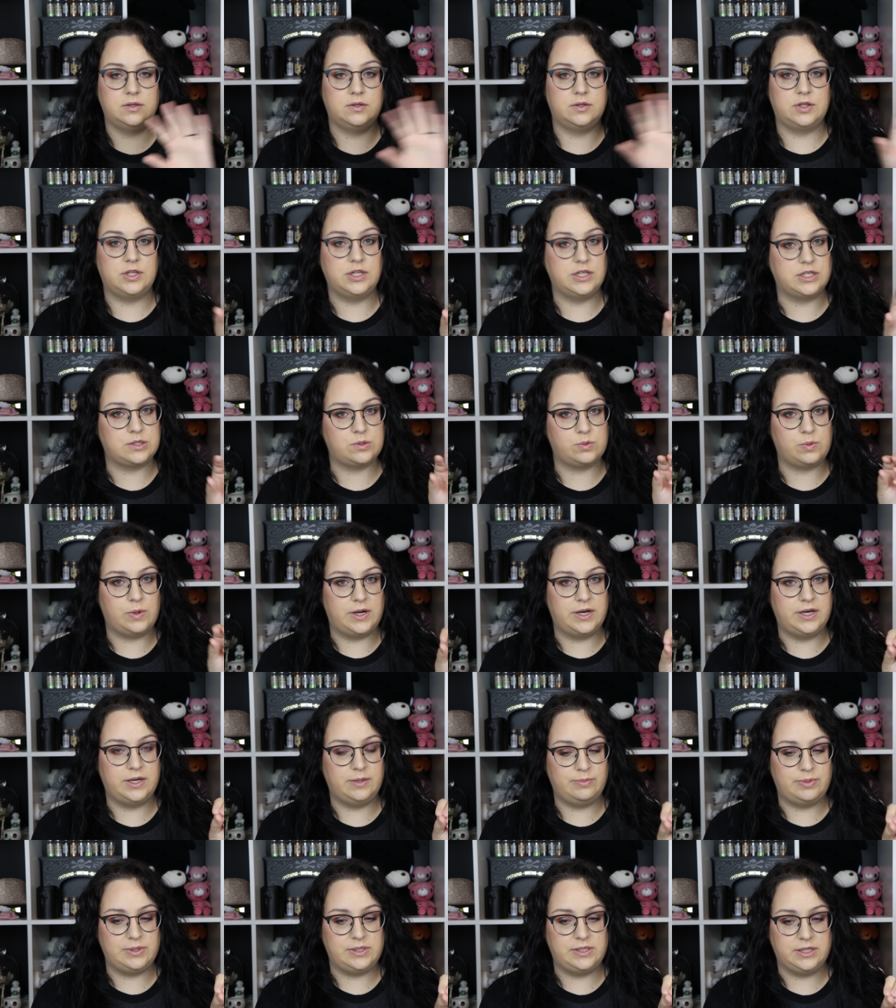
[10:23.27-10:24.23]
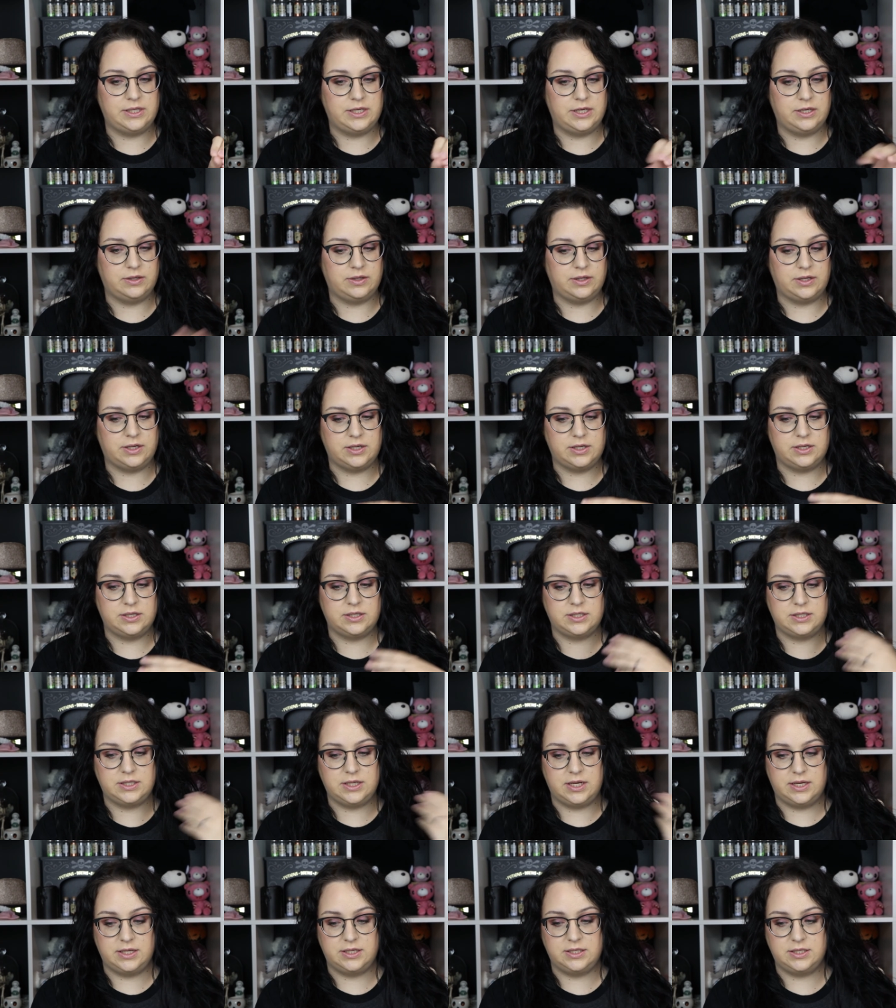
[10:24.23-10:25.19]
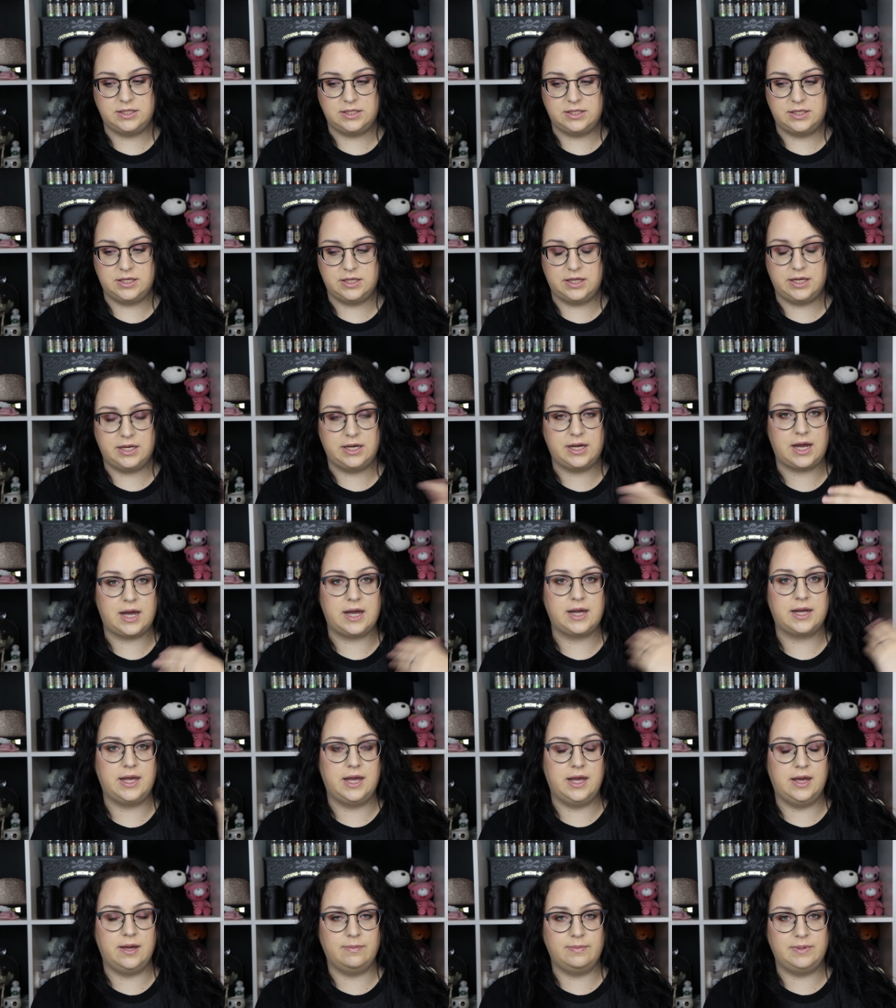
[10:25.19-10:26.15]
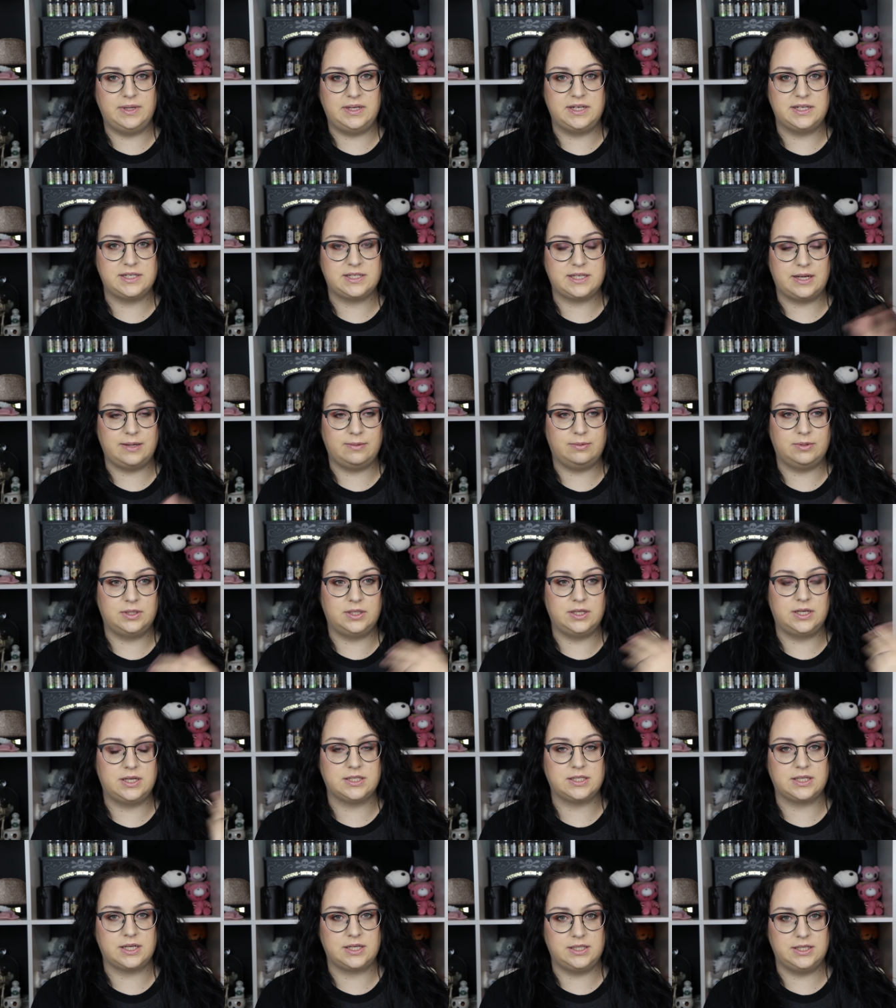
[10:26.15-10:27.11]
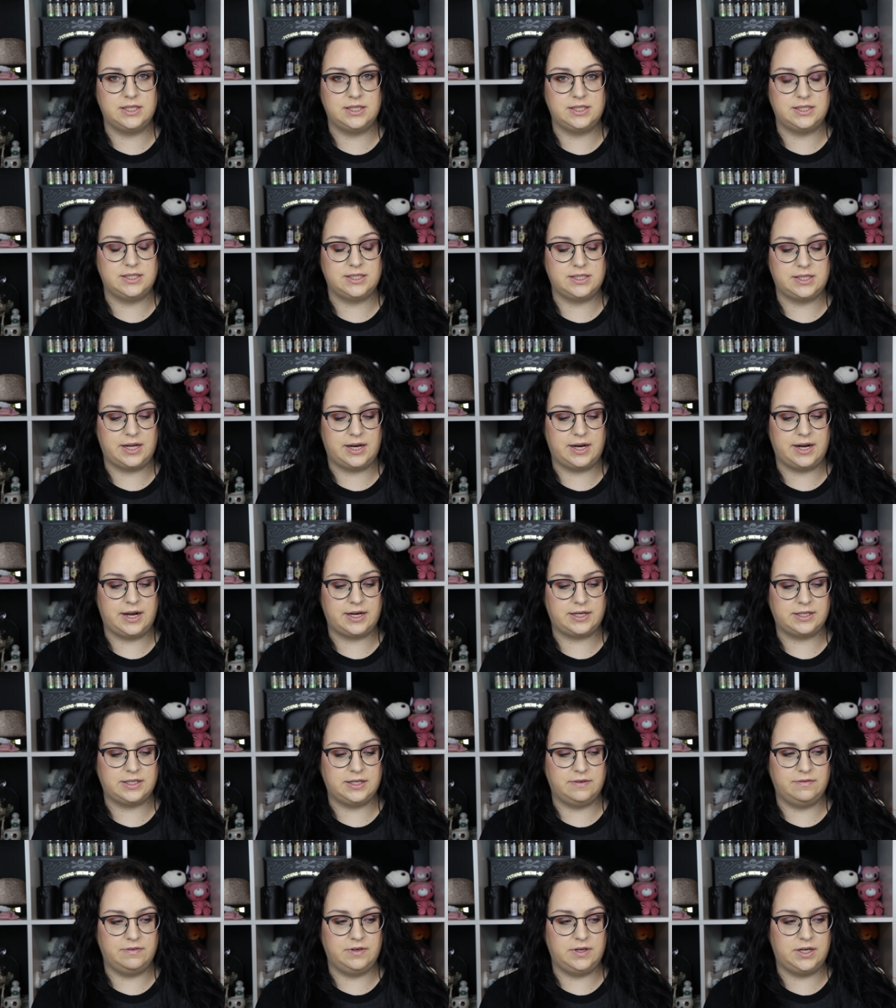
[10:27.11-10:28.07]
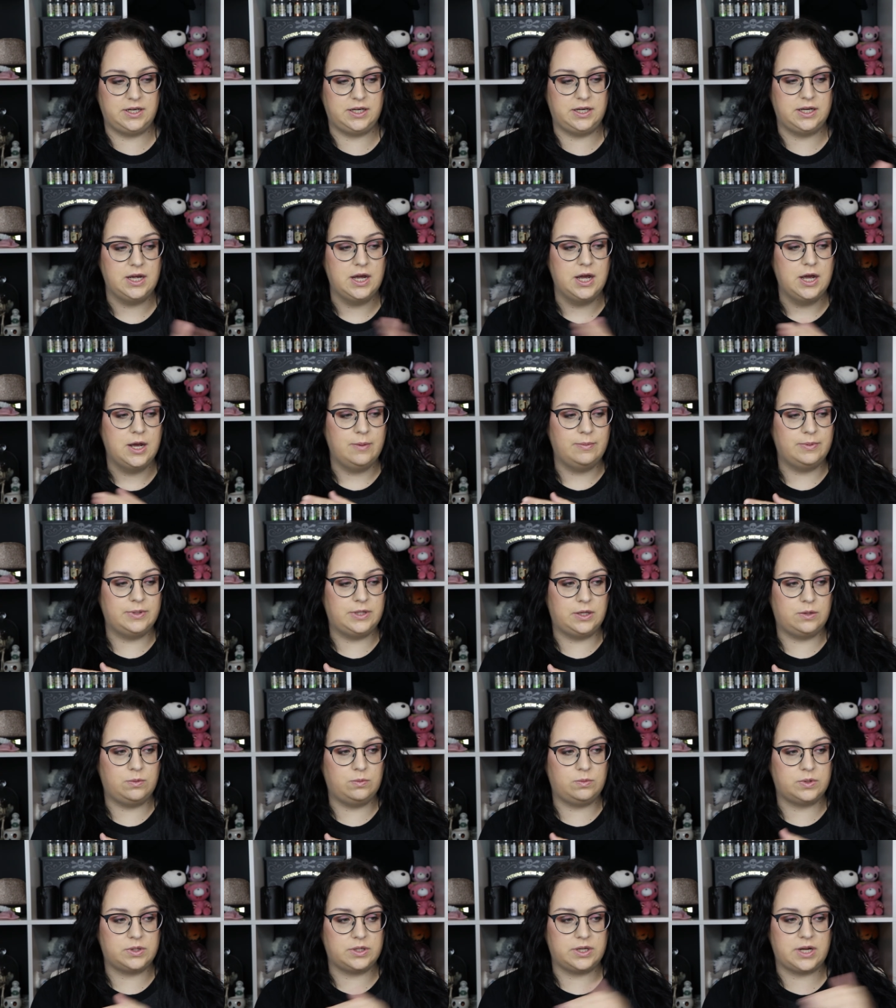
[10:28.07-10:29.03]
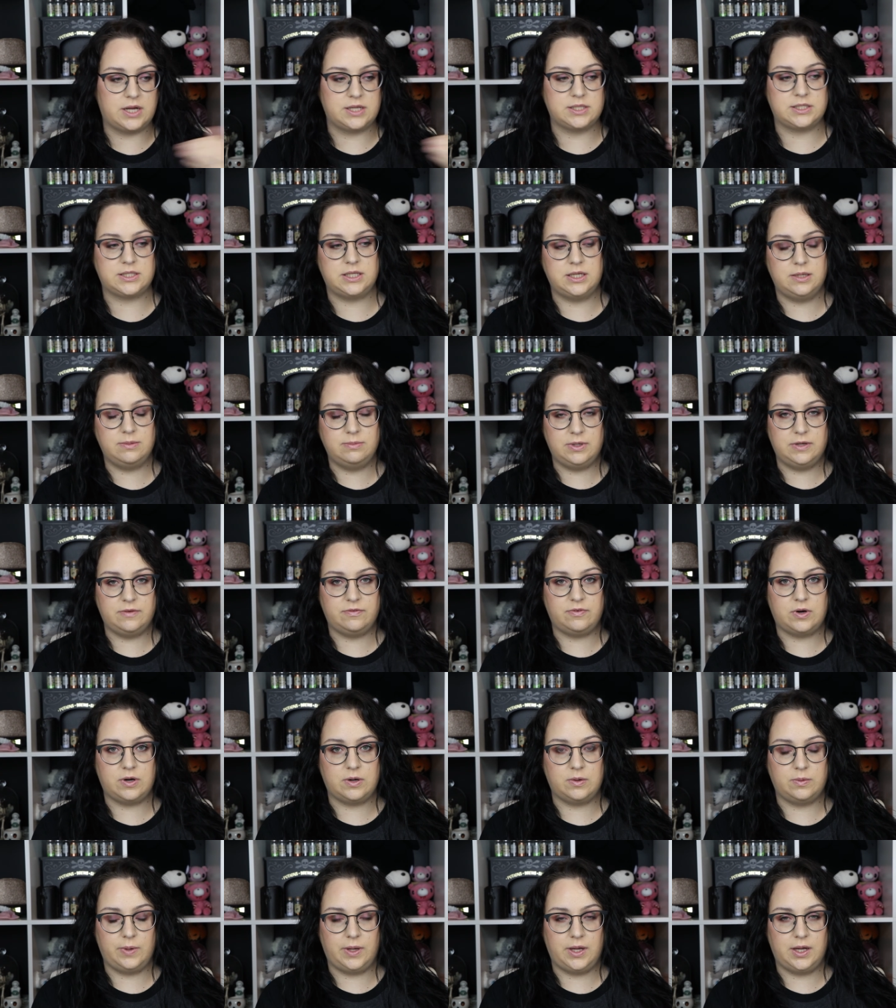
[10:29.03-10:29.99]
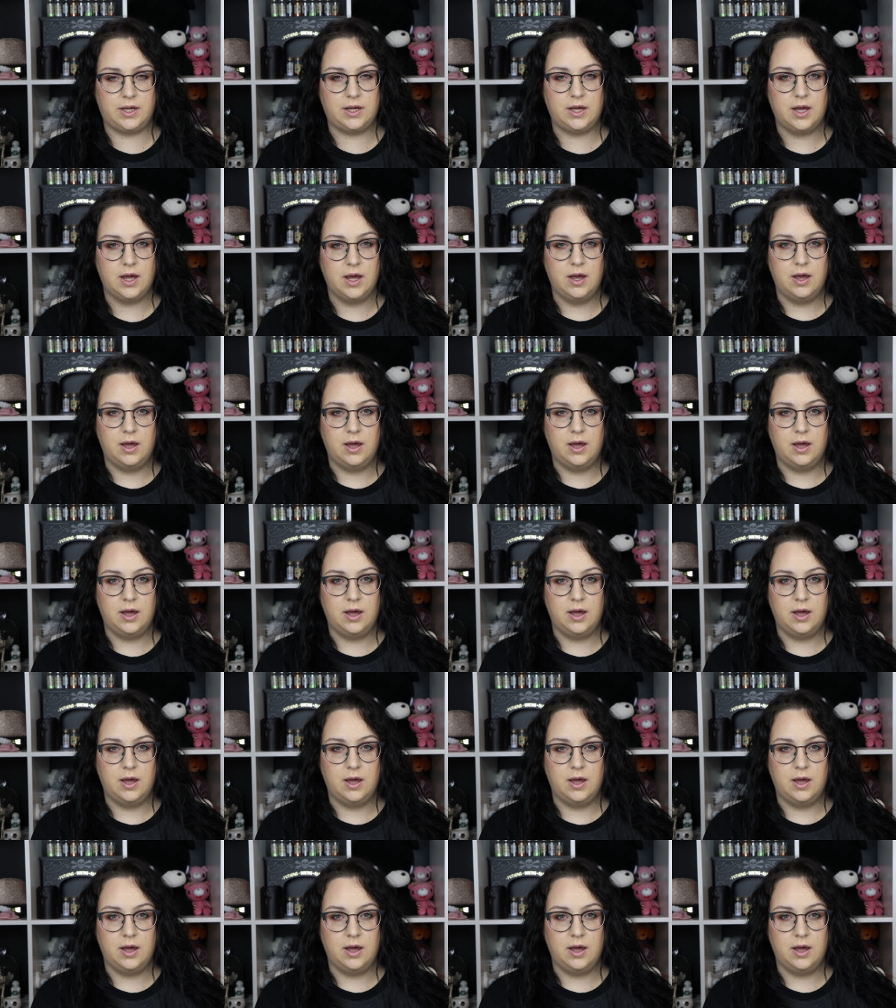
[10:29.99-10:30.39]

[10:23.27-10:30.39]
this one in particular tends to think I can't be disabled because I did said activity, but then will not see me for a week